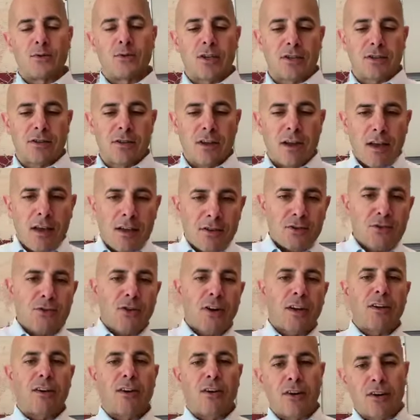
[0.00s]
We're just
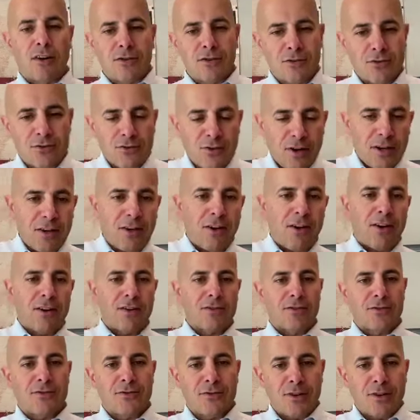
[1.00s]
trying harder, trying harder,